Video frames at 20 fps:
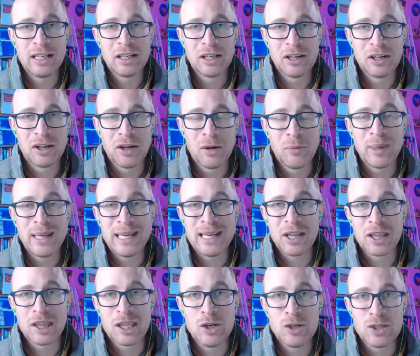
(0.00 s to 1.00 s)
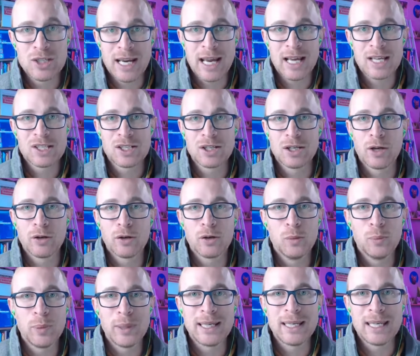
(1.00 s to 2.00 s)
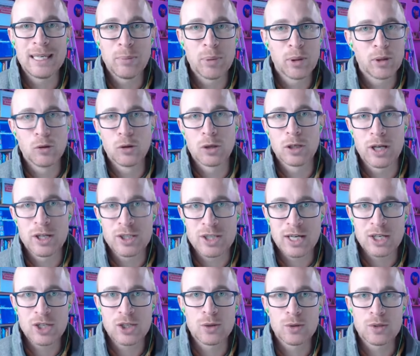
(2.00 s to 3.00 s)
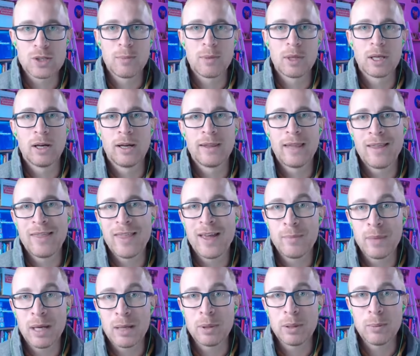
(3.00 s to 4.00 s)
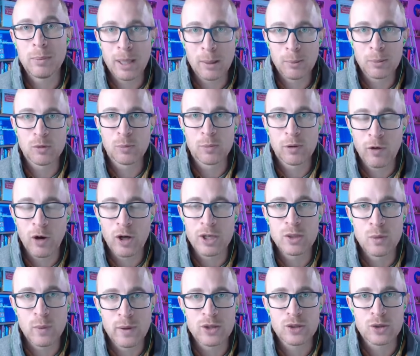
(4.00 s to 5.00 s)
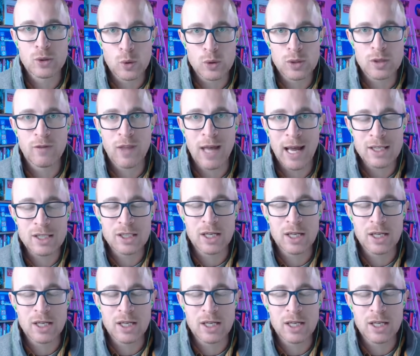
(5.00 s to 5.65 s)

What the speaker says: a bee enthusiast, your local beekeeper organization or something like that, they may be able to provide you with a source of that.